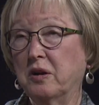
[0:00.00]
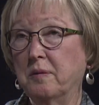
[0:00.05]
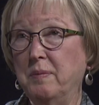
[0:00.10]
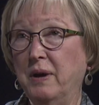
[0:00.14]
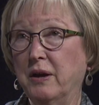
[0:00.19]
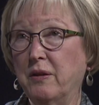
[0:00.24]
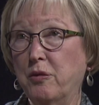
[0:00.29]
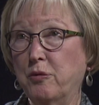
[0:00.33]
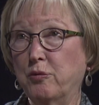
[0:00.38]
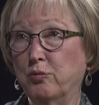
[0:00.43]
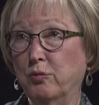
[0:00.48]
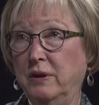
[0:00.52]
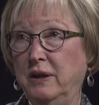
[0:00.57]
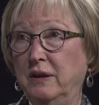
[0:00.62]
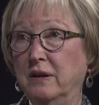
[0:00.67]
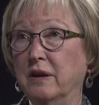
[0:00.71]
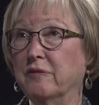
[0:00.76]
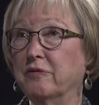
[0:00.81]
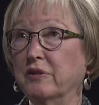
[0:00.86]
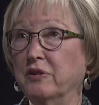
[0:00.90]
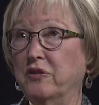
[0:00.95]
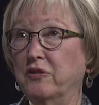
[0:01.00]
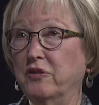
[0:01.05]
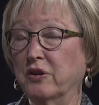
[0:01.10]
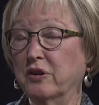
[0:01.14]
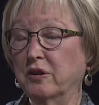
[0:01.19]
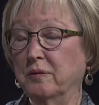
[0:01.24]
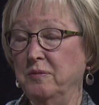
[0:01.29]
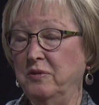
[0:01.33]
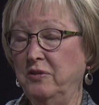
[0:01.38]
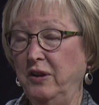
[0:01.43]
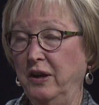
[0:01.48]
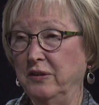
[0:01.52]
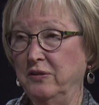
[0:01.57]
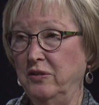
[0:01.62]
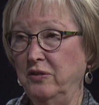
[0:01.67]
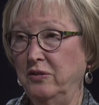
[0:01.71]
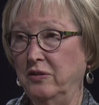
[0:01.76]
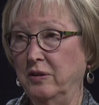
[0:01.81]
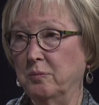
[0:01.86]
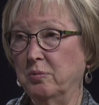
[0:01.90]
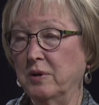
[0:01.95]
about 3 different
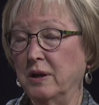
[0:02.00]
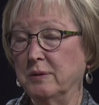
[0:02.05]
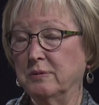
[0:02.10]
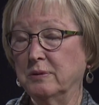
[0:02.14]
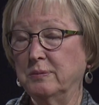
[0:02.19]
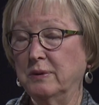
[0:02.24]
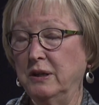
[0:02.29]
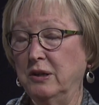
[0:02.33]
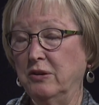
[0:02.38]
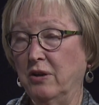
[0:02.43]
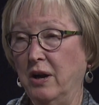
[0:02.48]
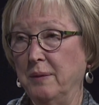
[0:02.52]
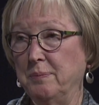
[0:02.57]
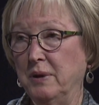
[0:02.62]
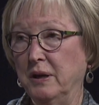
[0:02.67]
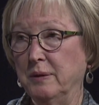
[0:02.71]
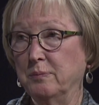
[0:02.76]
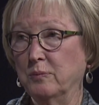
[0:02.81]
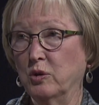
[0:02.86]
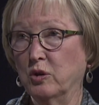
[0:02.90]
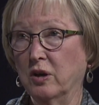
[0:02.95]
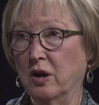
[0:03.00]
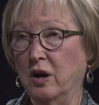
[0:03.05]
circumstances that probably crop up more